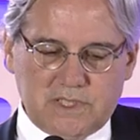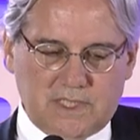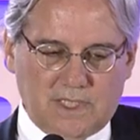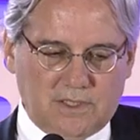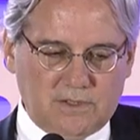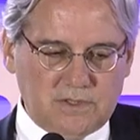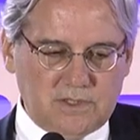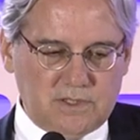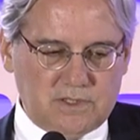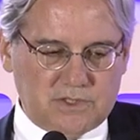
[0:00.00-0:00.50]
and
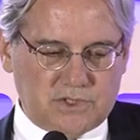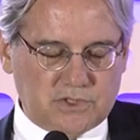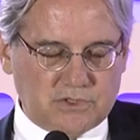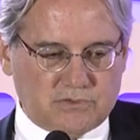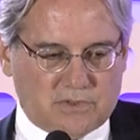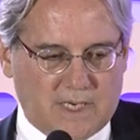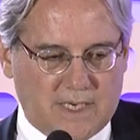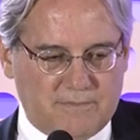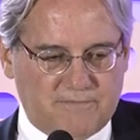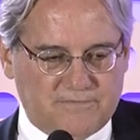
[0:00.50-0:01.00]
I'll
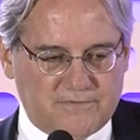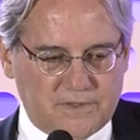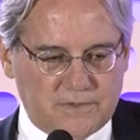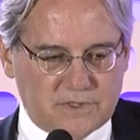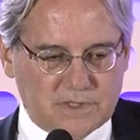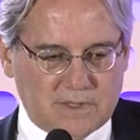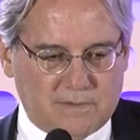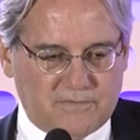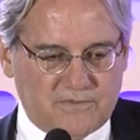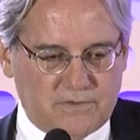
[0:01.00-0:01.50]
describe for you
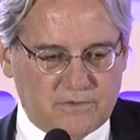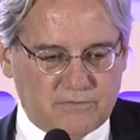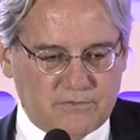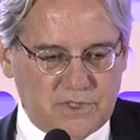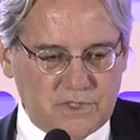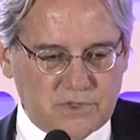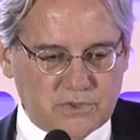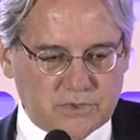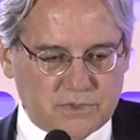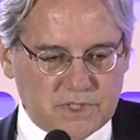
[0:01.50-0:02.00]
some of the
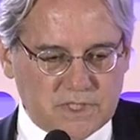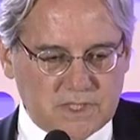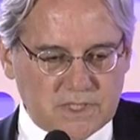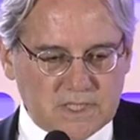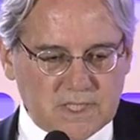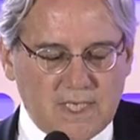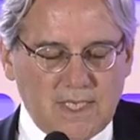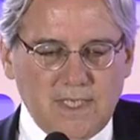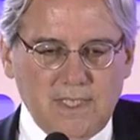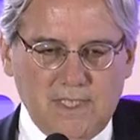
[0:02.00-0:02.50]
resources.